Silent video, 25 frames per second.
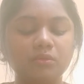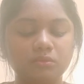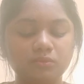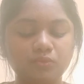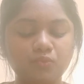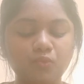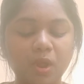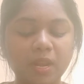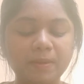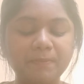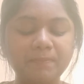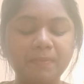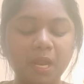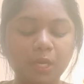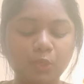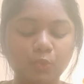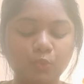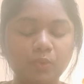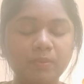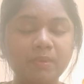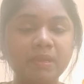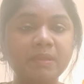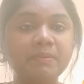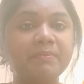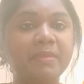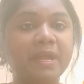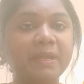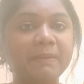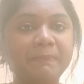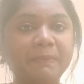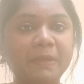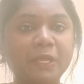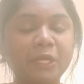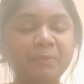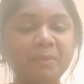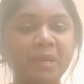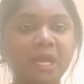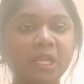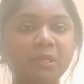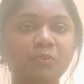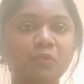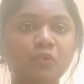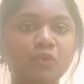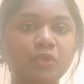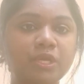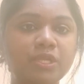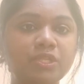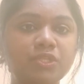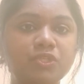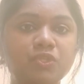One Part Woman by Perumal
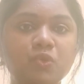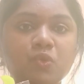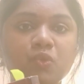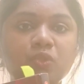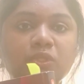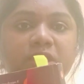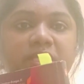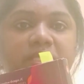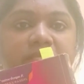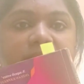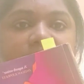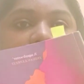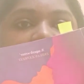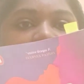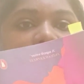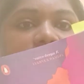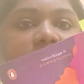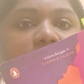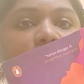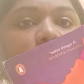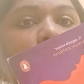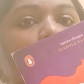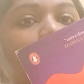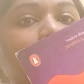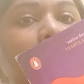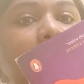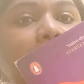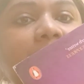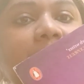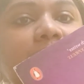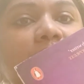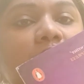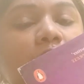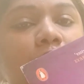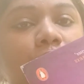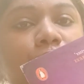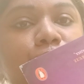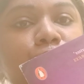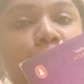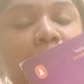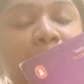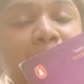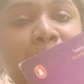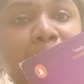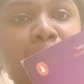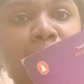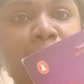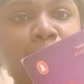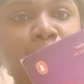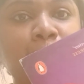Murugan. So this is the copy of One
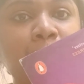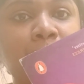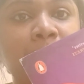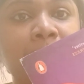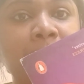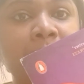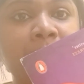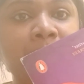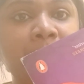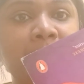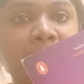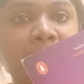Part Woman by